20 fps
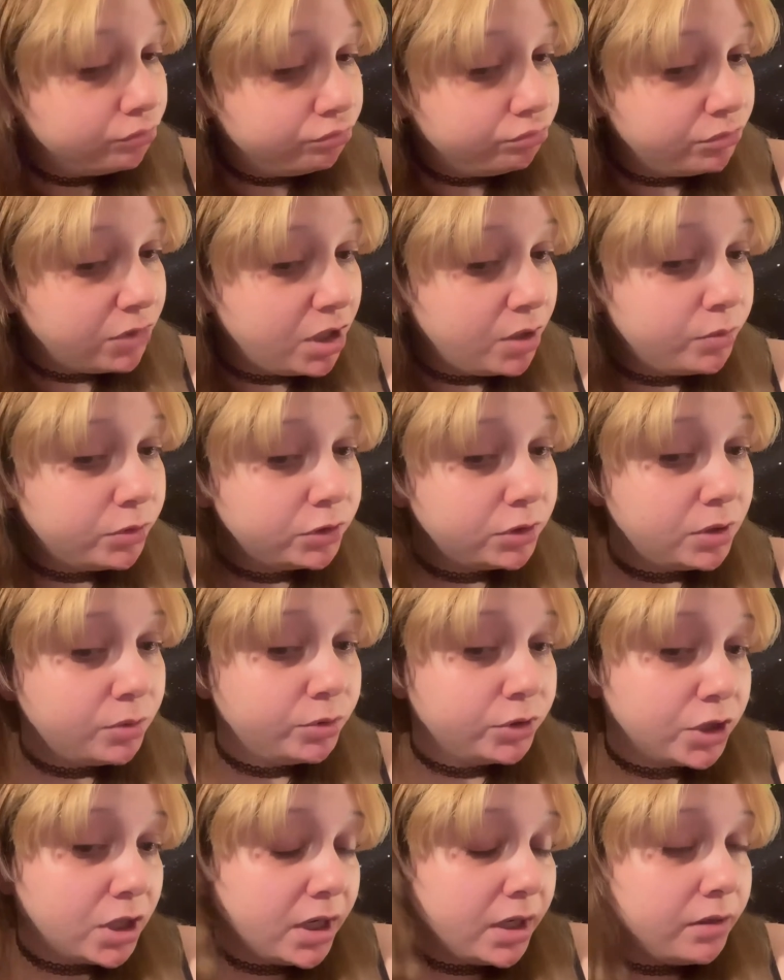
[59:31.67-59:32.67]
It was
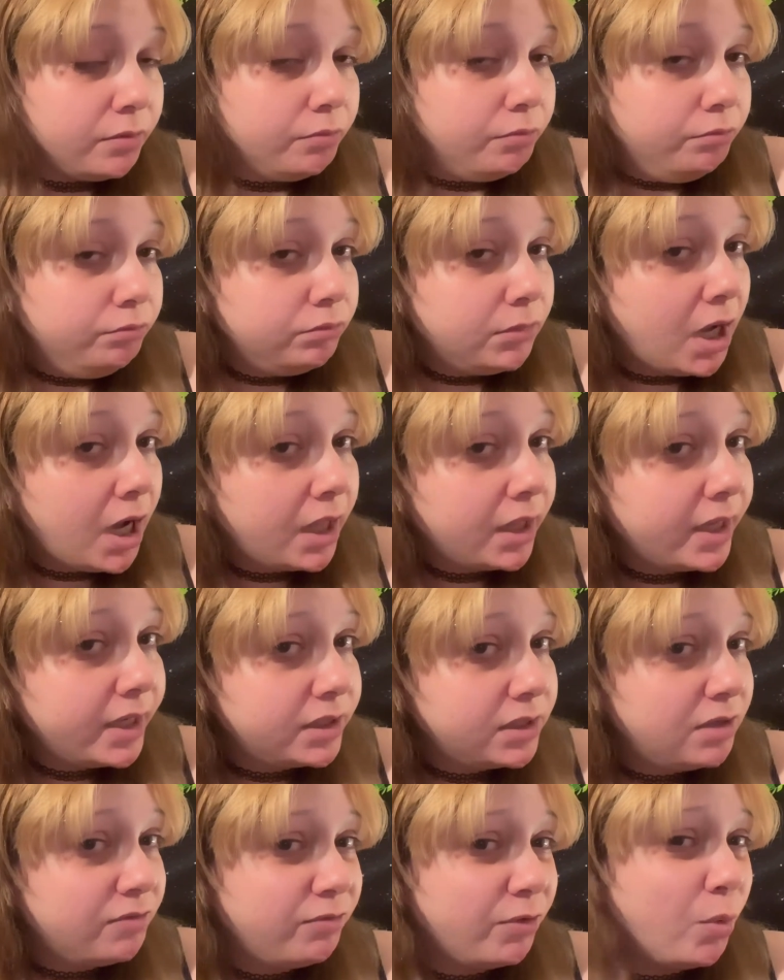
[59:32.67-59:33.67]
good. I liked
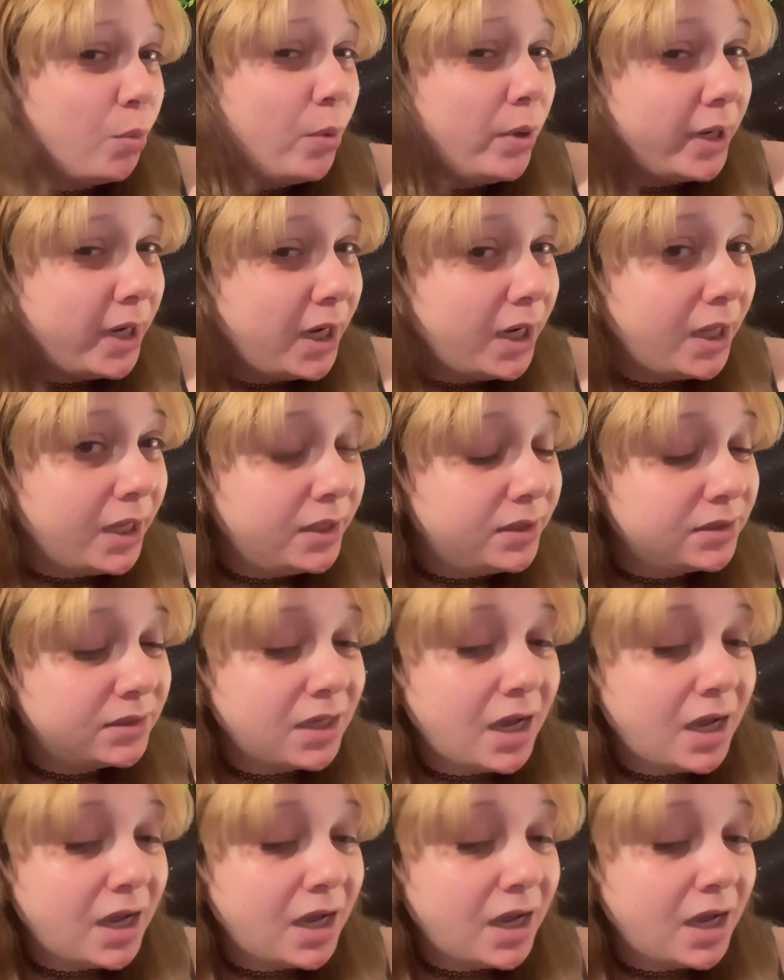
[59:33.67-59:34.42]
it for what it is.